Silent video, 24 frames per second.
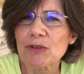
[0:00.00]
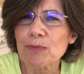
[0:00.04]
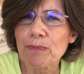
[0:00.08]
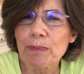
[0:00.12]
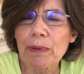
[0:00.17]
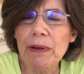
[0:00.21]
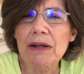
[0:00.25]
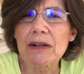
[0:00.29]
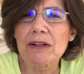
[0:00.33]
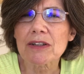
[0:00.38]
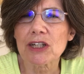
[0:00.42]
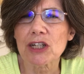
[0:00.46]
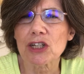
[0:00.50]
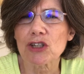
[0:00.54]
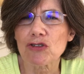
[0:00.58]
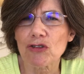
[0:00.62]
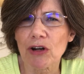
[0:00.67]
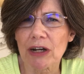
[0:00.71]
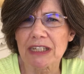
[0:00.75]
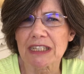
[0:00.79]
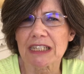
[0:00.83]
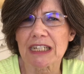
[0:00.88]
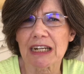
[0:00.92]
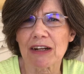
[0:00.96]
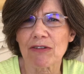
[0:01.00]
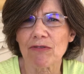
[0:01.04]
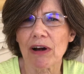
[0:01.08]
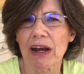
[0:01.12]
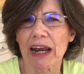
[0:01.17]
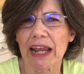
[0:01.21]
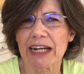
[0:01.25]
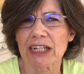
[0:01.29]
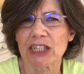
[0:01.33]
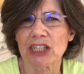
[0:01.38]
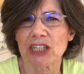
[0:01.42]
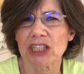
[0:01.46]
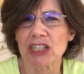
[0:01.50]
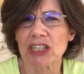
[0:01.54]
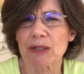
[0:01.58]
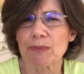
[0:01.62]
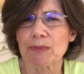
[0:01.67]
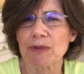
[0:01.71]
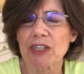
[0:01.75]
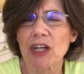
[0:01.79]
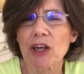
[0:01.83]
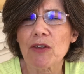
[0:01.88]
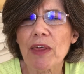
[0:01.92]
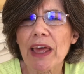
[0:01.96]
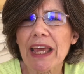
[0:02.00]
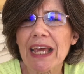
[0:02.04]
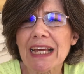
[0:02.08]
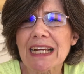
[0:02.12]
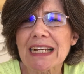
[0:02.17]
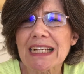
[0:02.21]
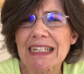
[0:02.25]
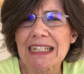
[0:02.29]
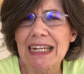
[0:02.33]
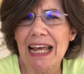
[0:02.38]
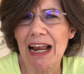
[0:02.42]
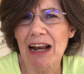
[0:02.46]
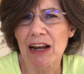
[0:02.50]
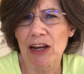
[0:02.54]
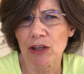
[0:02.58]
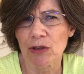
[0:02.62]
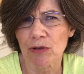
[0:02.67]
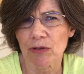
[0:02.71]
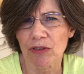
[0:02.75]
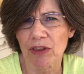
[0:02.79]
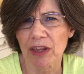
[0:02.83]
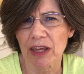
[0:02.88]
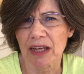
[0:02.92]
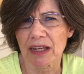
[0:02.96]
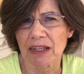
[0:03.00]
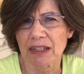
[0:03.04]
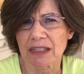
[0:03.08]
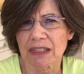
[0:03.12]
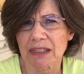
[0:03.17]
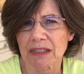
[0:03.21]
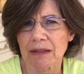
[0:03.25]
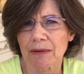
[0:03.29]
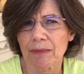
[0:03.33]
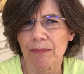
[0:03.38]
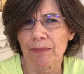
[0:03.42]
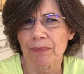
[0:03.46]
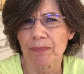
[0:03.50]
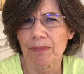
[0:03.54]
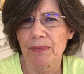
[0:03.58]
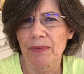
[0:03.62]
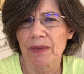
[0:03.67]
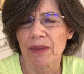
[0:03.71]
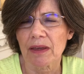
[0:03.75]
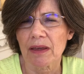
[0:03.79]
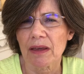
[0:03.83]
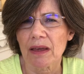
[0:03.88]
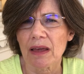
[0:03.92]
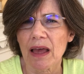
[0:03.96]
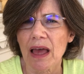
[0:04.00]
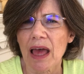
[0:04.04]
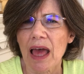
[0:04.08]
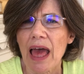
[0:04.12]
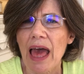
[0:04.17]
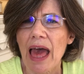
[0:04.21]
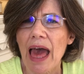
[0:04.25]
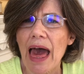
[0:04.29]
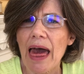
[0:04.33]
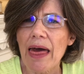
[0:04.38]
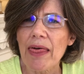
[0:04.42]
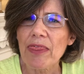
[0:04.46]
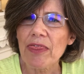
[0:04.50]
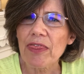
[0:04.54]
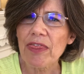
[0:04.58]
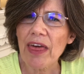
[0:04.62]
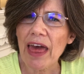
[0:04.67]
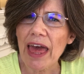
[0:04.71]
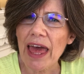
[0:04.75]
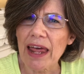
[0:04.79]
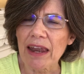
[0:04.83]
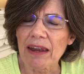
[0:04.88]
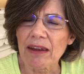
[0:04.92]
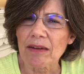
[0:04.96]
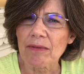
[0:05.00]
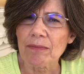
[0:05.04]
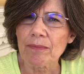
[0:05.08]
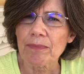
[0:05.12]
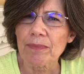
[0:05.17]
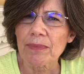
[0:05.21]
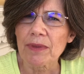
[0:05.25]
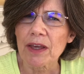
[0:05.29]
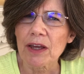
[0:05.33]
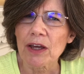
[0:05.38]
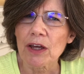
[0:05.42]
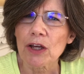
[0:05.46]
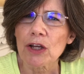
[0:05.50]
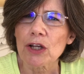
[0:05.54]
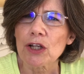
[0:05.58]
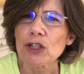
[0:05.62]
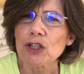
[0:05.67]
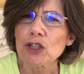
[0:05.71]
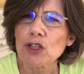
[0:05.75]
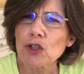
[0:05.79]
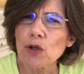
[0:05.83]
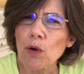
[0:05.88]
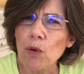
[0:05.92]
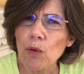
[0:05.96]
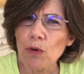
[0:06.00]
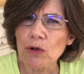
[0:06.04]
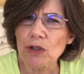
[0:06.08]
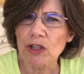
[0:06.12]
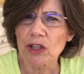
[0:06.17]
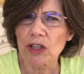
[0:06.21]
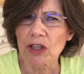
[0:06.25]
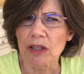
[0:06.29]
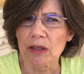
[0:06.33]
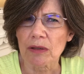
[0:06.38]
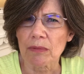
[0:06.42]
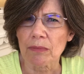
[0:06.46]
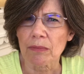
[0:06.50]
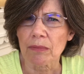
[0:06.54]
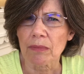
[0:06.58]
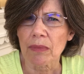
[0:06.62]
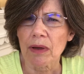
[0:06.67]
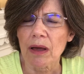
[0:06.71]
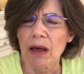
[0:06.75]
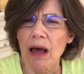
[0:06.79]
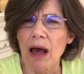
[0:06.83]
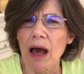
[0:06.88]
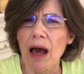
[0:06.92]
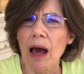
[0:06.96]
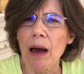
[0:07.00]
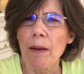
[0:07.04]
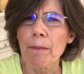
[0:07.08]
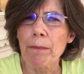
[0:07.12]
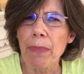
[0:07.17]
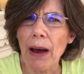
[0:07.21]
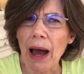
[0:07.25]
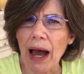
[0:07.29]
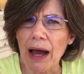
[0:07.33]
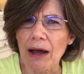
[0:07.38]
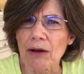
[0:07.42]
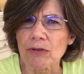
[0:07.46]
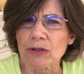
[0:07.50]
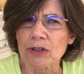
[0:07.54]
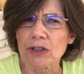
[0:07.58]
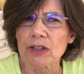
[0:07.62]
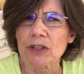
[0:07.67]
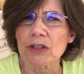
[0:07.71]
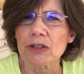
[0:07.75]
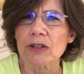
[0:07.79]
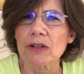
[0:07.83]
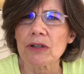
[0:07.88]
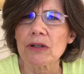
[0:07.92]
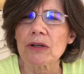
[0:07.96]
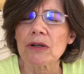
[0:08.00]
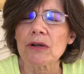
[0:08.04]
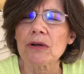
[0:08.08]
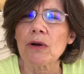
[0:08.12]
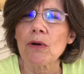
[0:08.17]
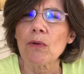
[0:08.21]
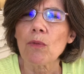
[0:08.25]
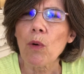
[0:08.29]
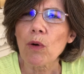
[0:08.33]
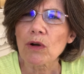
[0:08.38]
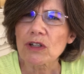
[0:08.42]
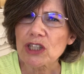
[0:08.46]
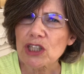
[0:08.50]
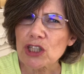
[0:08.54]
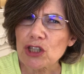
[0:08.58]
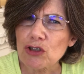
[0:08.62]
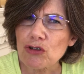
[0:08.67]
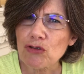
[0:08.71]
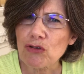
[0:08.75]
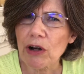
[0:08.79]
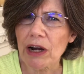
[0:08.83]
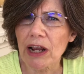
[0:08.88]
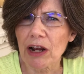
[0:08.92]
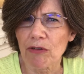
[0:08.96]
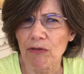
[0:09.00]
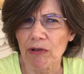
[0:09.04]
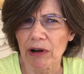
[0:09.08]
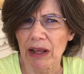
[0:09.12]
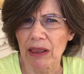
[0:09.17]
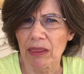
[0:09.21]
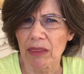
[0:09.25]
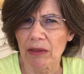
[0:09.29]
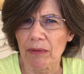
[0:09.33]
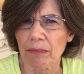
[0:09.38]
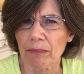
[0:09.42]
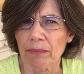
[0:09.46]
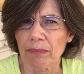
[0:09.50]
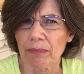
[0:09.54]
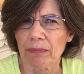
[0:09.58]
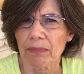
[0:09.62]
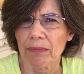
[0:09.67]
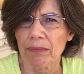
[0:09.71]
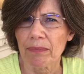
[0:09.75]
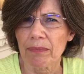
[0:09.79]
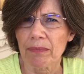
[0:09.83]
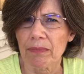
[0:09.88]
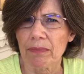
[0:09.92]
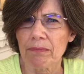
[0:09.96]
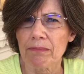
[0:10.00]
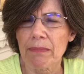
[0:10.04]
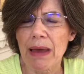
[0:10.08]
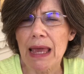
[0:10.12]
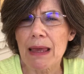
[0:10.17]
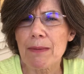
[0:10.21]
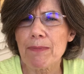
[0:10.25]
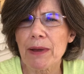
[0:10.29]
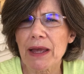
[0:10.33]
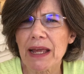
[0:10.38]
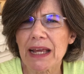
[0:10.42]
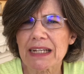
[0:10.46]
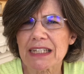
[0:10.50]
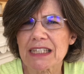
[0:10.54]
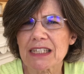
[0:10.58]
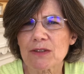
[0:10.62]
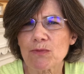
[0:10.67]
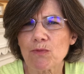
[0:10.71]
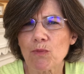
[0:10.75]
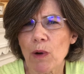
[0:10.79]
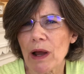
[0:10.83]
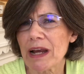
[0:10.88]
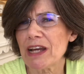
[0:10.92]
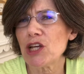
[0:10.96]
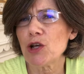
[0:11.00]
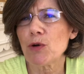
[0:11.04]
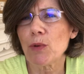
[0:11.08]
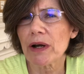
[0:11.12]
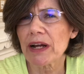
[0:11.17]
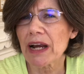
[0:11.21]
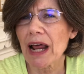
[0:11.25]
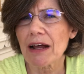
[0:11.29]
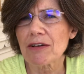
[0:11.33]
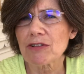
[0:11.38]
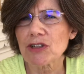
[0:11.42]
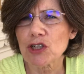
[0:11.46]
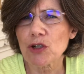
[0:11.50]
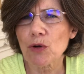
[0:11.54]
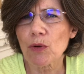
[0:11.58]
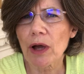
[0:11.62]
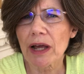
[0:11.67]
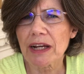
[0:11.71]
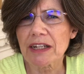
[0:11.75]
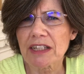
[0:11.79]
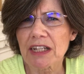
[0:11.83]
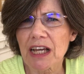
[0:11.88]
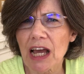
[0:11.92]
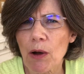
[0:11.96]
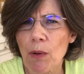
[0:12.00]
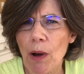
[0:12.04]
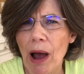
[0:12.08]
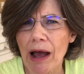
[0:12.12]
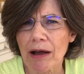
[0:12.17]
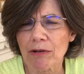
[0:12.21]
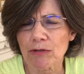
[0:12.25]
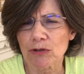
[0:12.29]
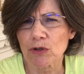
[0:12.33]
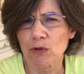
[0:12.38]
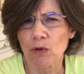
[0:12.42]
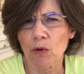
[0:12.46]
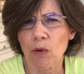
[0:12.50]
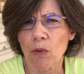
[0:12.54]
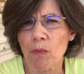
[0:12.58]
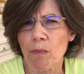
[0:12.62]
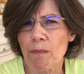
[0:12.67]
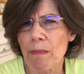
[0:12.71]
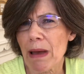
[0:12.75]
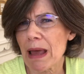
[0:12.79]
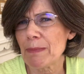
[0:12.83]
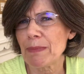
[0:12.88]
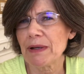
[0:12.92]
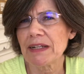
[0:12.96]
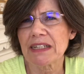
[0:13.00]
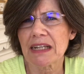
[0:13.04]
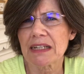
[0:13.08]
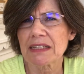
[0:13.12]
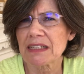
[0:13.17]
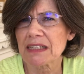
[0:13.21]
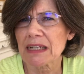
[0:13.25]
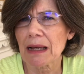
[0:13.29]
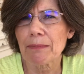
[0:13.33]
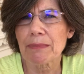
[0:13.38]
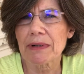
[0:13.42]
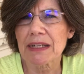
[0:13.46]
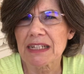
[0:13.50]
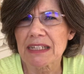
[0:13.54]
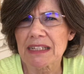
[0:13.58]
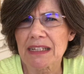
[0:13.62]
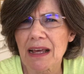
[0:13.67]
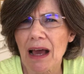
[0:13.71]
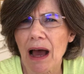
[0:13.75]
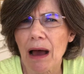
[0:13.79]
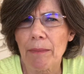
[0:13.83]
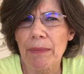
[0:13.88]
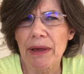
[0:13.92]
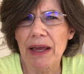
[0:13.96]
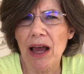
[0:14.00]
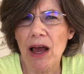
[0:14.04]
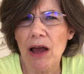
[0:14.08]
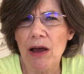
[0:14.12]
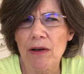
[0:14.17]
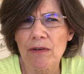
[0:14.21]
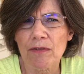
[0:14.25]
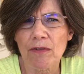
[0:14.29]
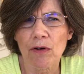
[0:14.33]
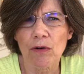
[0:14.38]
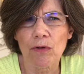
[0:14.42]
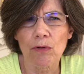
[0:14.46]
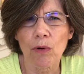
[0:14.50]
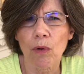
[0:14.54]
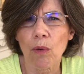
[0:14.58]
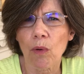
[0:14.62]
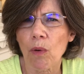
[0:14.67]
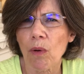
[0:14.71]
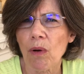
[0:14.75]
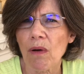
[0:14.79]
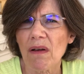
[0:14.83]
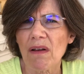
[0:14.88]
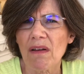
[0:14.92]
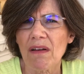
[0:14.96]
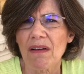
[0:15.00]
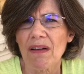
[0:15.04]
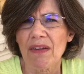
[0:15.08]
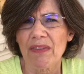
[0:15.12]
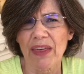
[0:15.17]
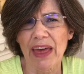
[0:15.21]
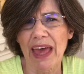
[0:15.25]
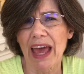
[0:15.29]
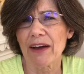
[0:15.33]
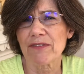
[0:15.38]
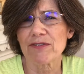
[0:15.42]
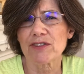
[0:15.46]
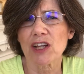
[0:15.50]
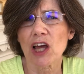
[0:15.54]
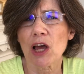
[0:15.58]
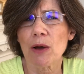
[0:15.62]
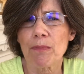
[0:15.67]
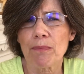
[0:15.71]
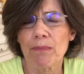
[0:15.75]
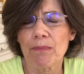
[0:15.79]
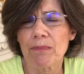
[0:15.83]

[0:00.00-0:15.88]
build a trusting relationship so they can tell you things. And then talk to them about what's triggering them. Maybe it's when you announce you're going to go out, or maybe somebody's coming over, or they have to